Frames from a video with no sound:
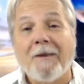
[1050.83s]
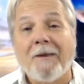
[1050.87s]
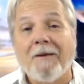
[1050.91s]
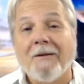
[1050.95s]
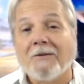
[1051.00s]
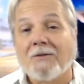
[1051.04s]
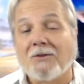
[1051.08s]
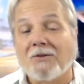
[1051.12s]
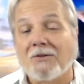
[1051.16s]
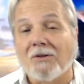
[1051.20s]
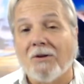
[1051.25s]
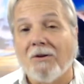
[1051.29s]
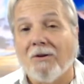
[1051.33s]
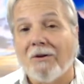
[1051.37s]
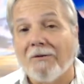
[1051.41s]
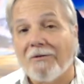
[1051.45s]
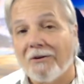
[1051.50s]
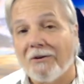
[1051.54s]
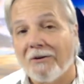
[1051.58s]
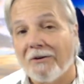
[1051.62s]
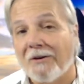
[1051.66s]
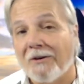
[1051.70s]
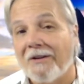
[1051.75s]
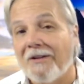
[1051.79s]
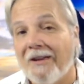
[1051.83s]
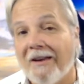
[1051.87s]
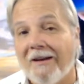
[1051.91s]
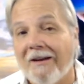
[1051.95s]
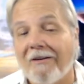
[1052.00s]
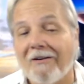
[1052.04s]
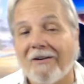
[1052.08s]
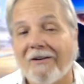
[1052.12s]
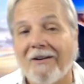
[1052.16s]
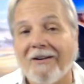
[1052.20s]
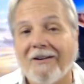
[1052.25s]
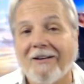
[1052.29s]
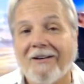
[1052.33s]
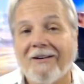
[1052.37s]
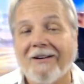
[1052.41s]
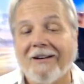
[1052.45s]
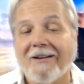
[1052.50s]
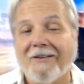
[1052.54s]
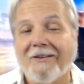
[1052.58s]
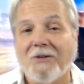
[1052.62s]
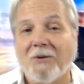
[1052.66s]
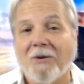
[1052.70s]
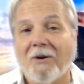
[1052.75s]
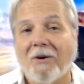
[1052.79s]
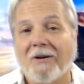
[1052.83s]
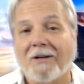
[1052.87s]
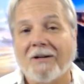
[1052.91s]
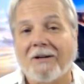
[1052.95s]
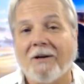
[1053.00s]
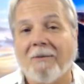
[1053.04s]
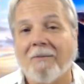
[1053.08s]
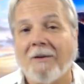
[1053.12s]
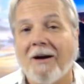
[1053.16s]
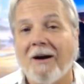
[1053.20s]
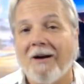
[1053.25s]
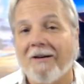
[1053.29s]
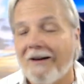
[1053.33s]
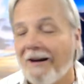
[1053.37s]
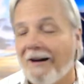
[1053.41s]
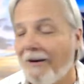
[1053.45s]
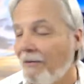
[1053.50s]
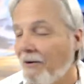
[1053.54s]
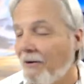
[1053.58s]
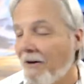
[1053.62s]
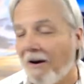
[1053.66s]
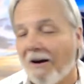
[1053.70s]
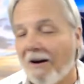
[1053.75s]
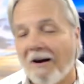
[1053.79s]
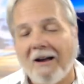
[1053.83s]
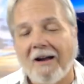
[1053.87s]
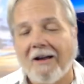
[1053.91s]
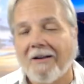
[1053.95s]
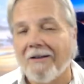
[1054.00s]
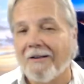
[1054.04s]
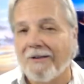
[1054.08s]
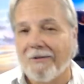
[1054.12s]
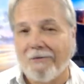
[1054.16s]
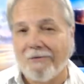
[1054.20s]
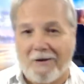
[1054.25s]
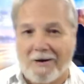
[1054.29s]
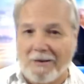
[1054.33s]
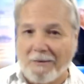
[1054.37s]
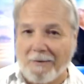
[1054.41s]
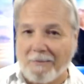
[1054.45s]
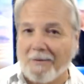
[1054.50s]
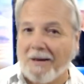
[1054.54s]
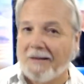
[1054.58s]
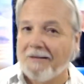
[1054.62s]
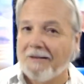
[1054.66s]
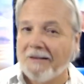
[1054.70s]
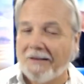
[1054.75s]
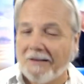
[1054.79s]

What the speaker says: So if you're in the area and you want to come out, I would highly recommend it.